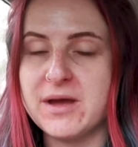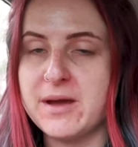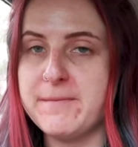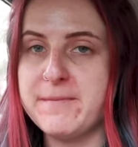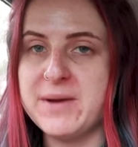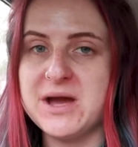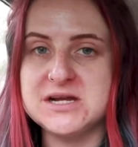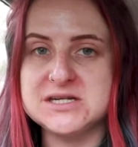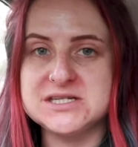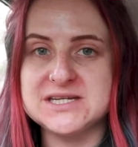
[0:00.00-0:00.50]

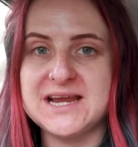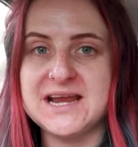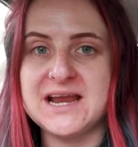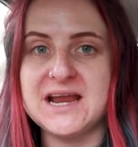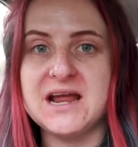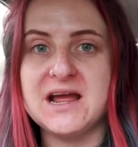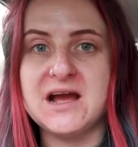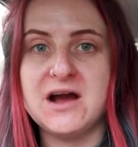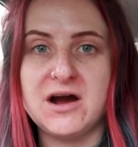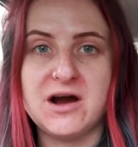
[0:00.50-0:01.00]

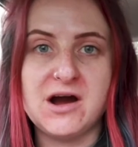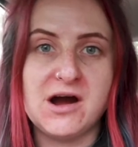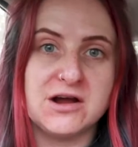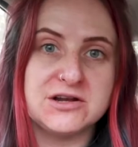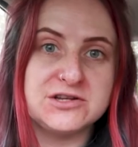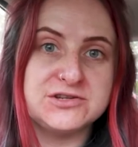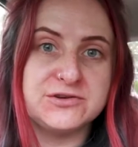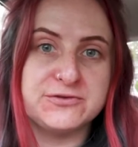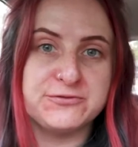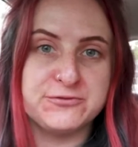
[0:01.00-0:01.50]
Emerging
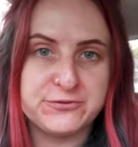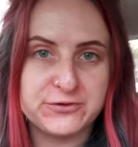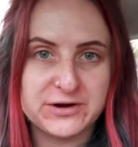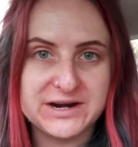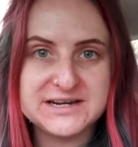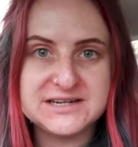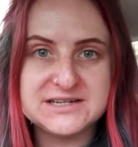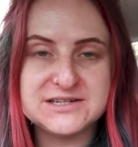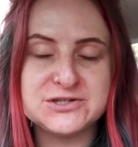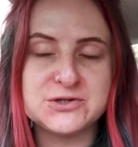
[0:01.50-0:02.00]
Arts
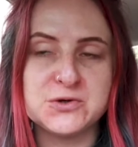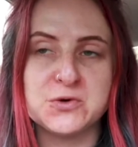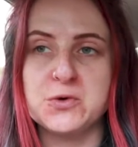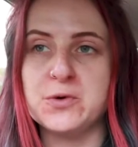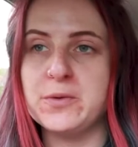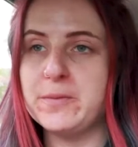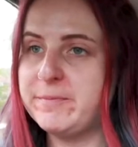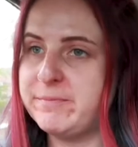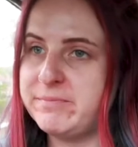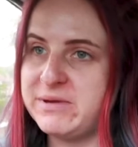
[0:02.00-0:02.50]
Fringe
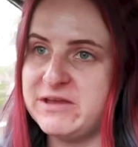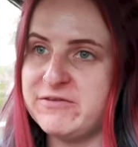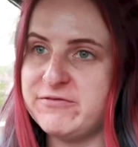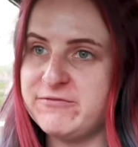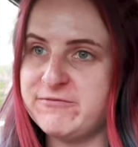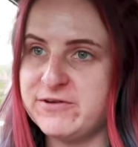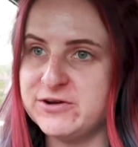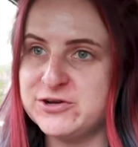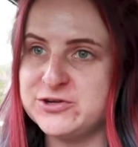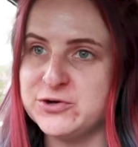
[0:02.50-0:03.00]
or
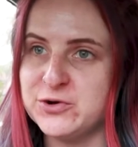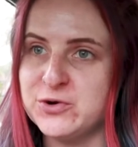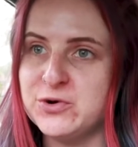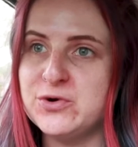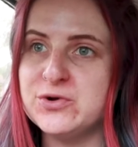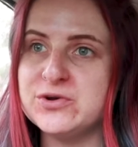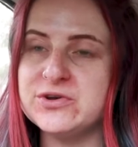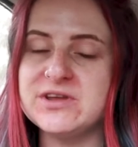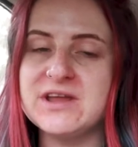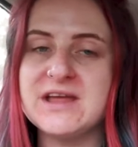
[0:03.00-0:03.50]
BEEF for
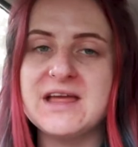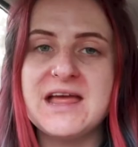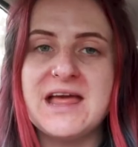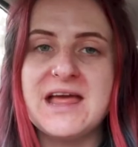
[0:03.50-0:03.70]
short